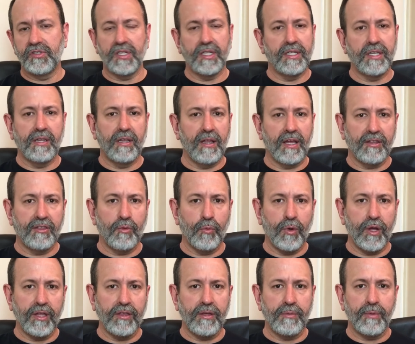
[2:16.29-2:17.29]
He didn't like the
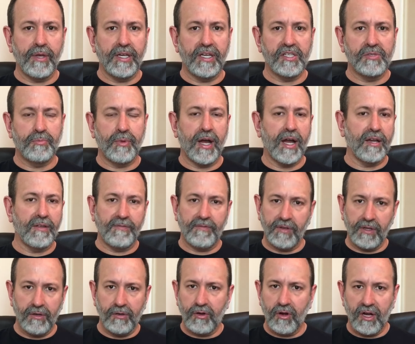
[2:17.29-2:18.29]
way they made his body
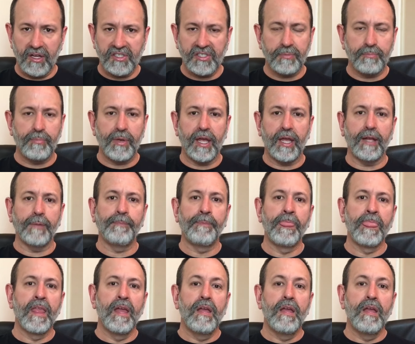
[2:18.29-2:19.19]
feel, caused some pain.